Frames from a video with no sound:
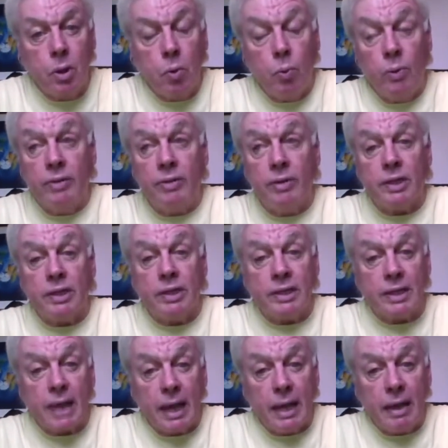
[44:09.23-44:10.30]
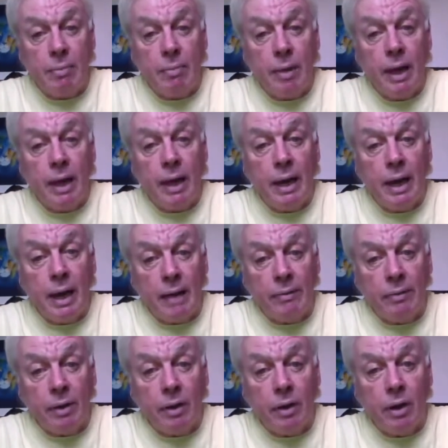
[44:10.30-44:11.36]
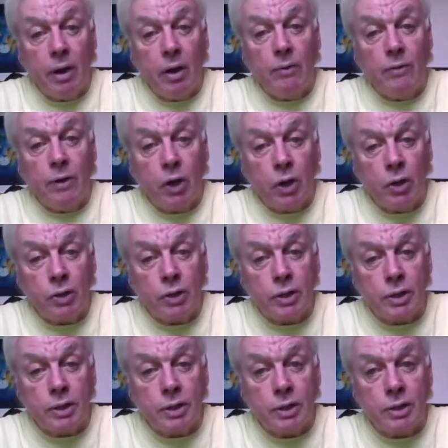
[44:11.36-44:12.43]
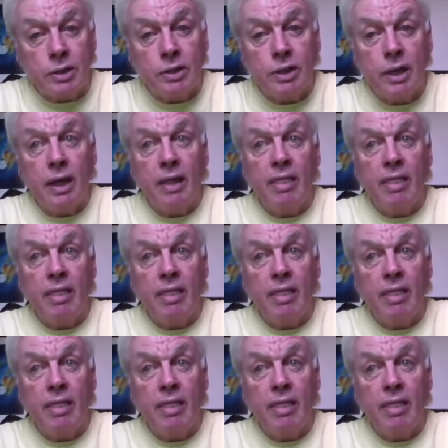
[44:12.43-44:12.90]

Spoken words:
with the same level of consciousness